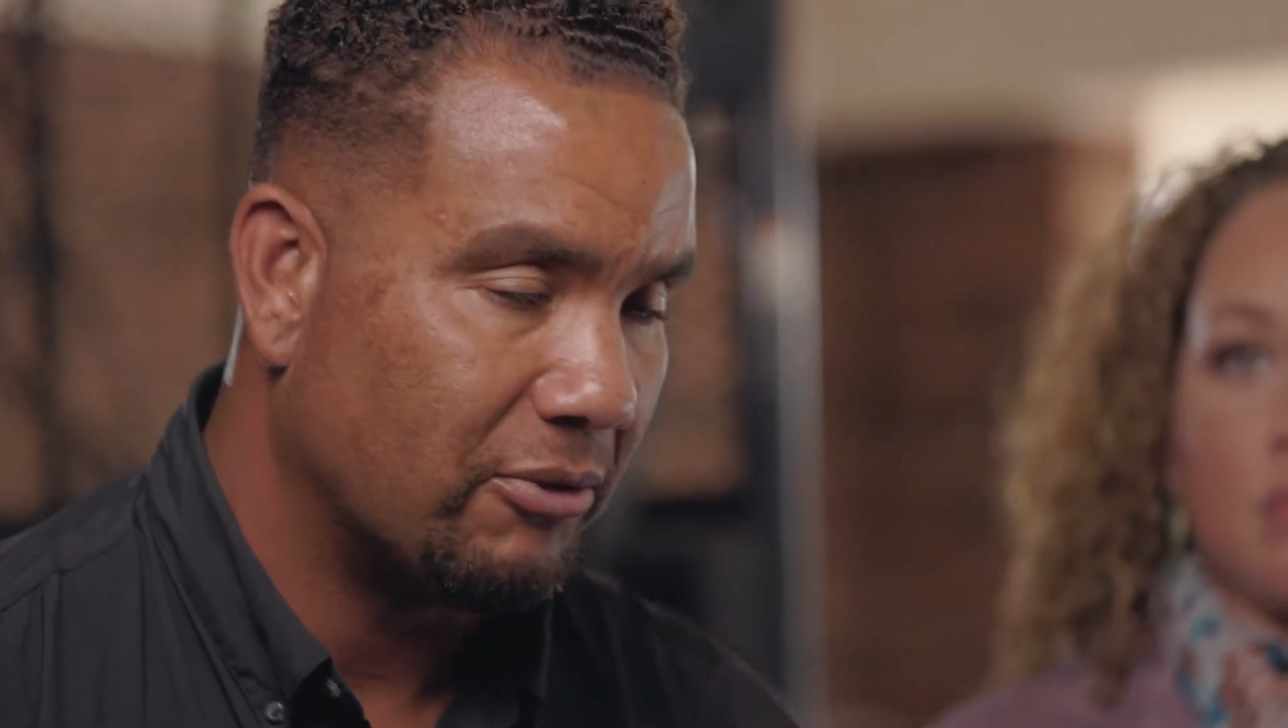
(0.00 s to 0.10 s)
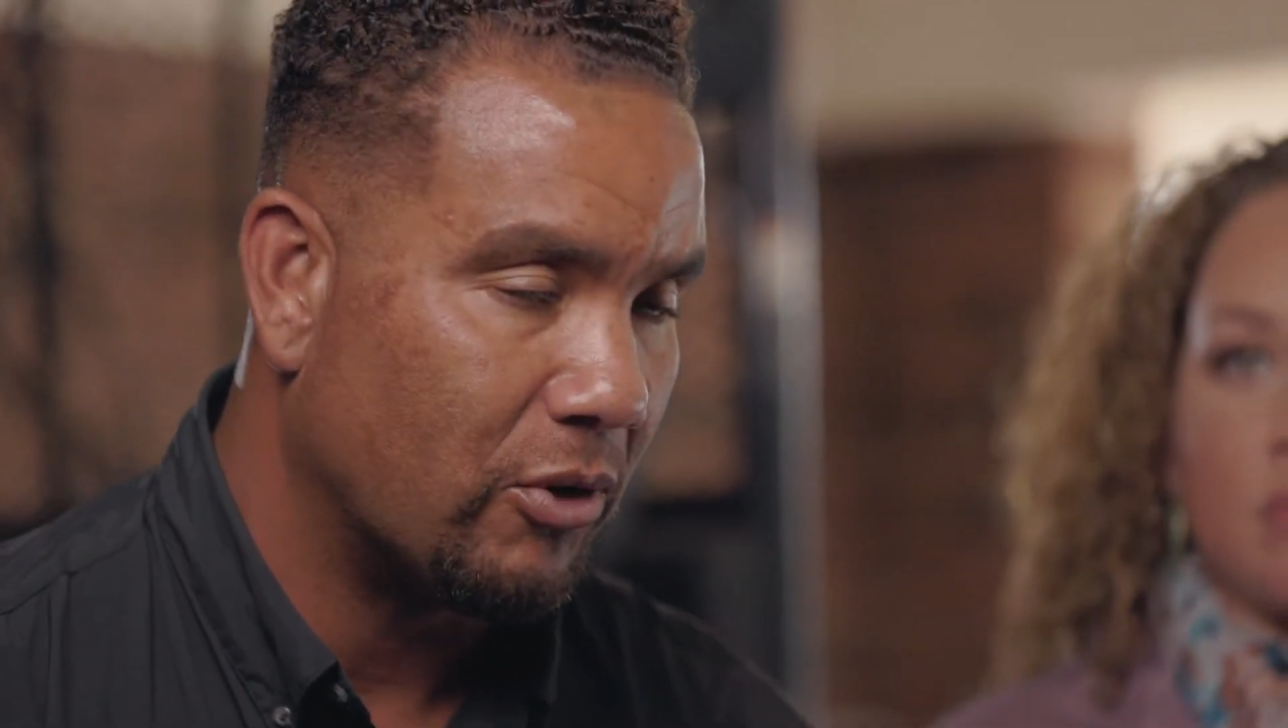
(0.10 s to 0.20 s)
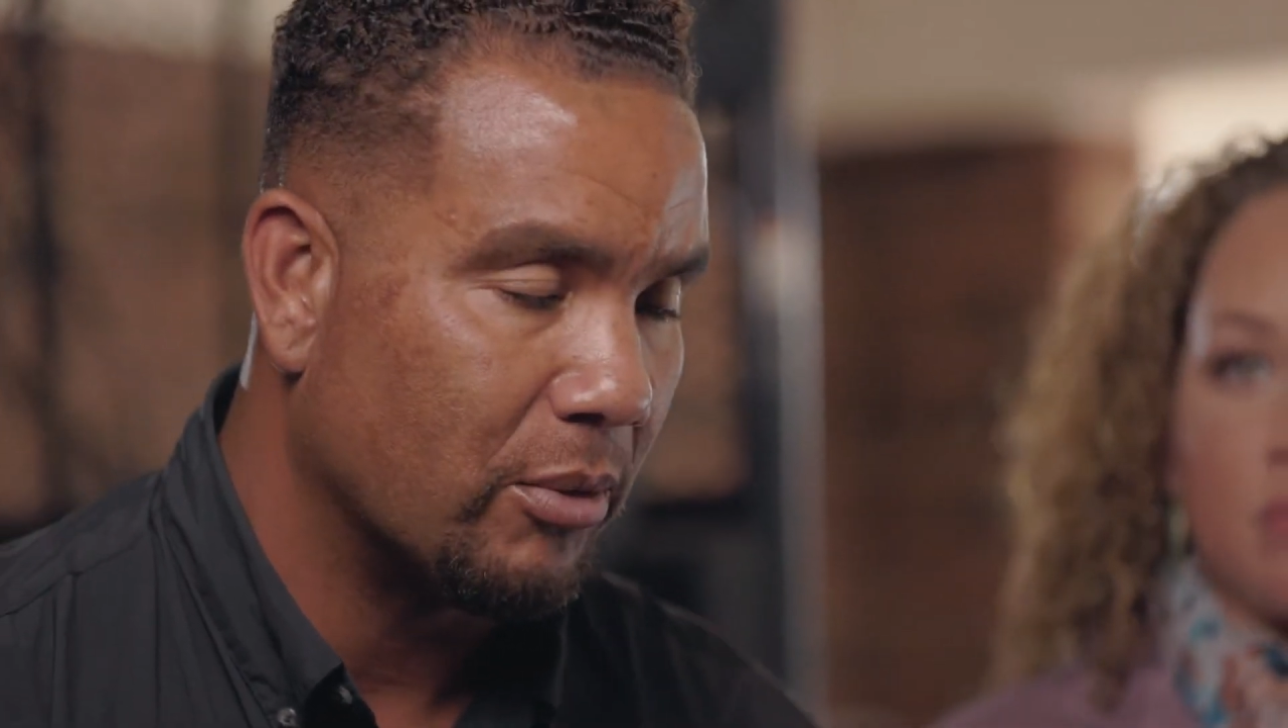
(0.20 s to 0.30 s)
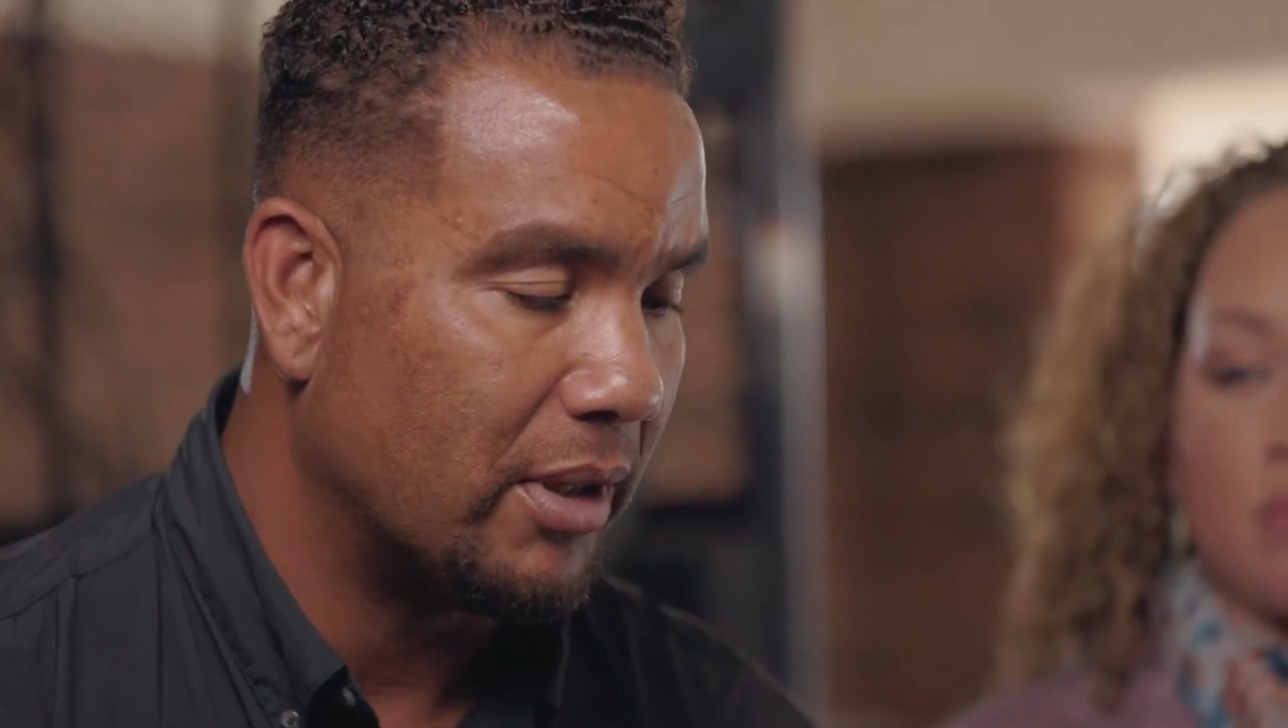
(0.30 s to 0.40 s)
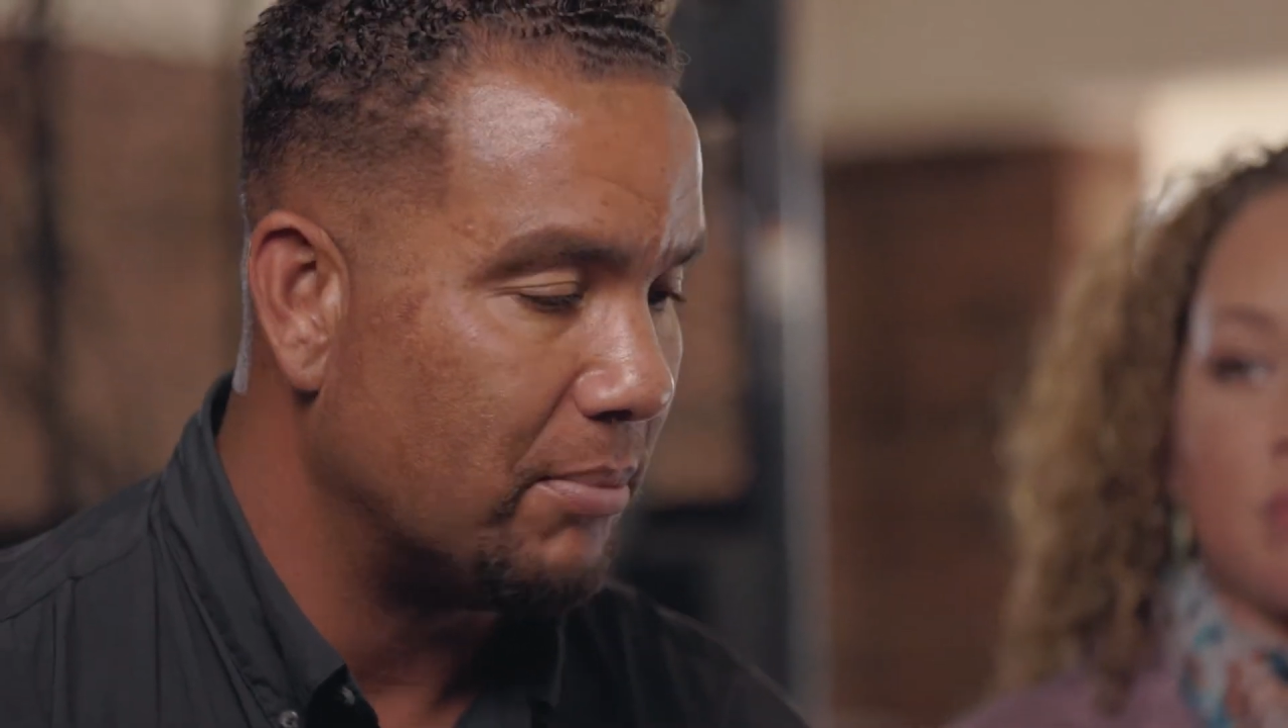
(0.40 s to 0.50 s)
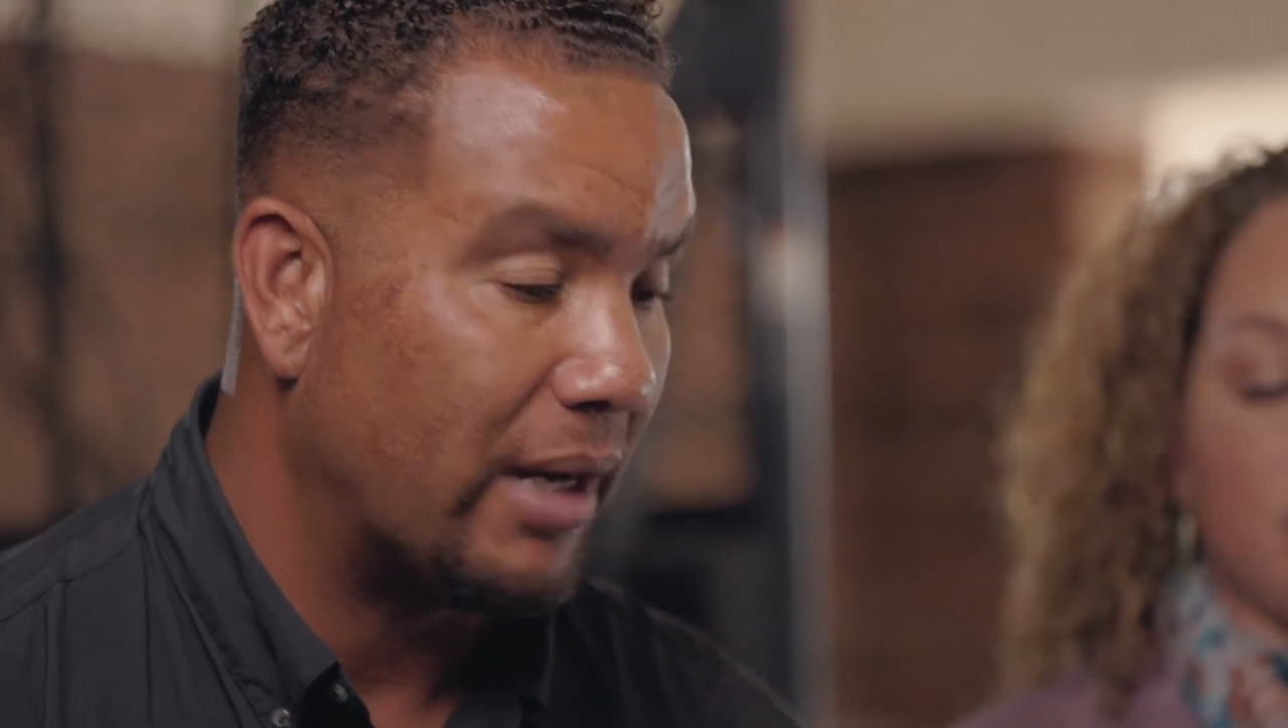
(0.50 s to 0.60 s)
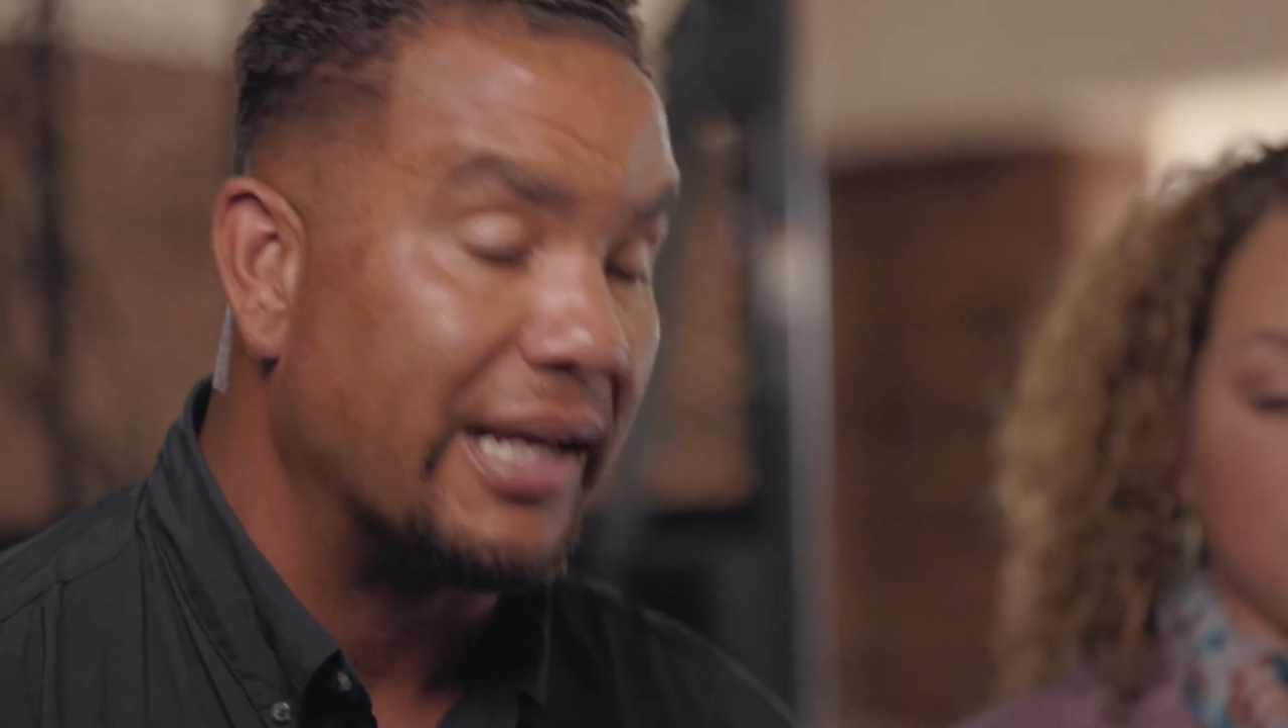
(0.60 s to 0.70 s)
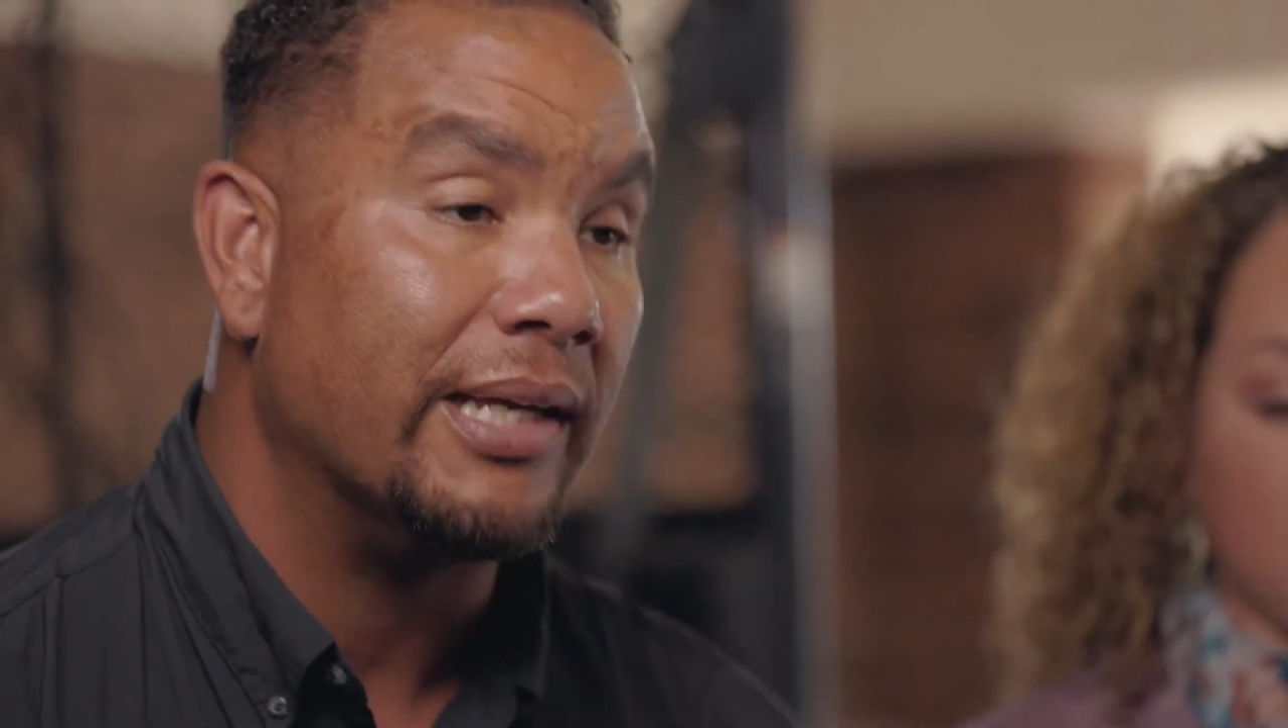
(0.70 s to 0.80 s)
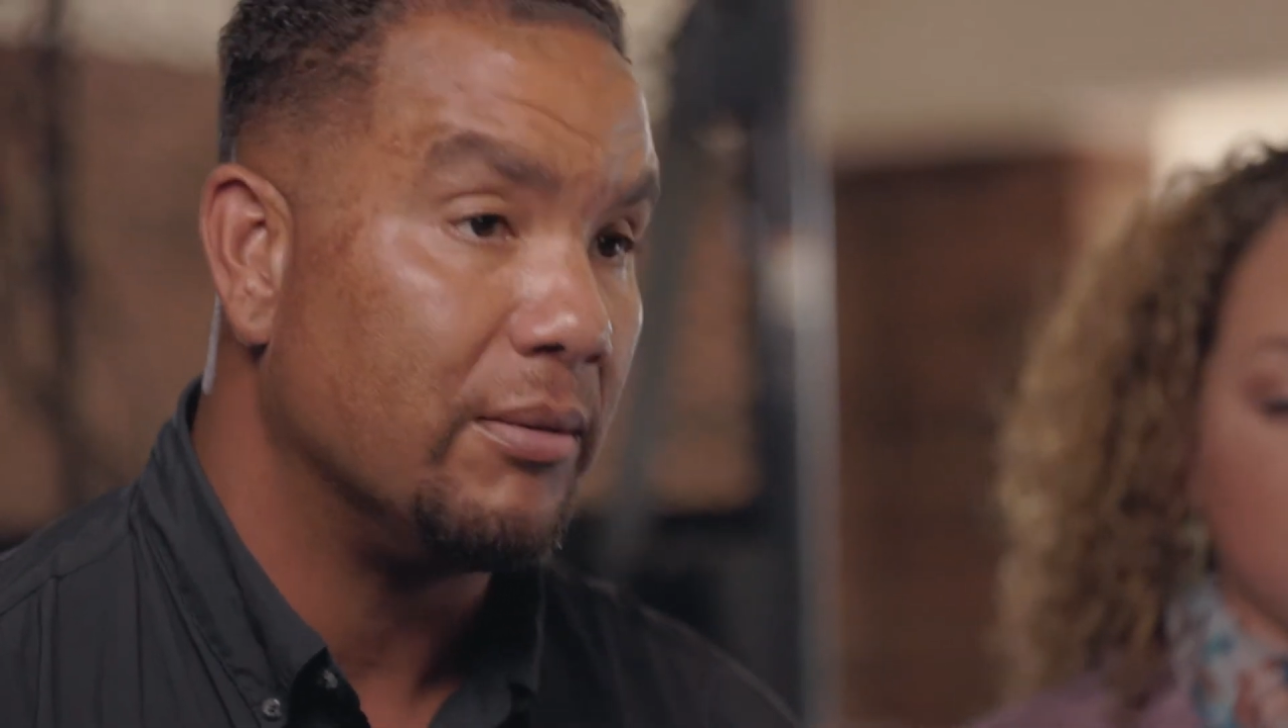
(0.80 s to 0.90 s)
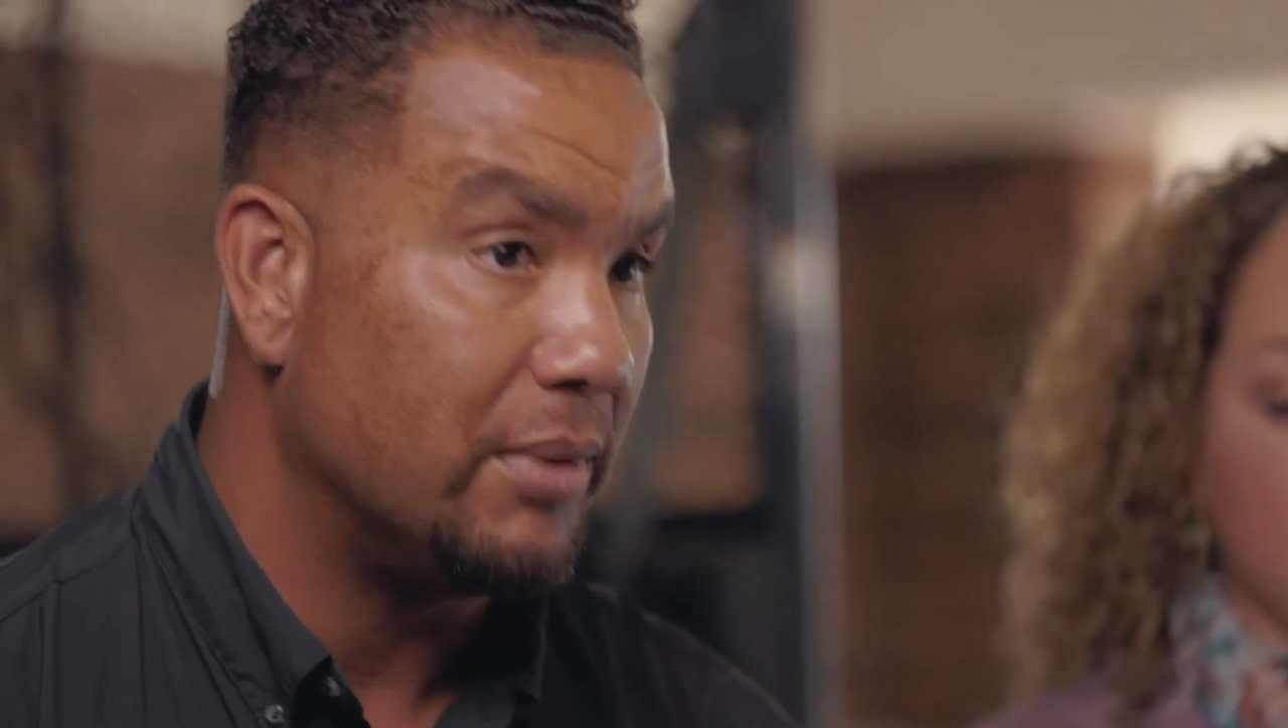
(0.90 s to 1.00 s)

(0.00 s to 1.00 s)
of farming by any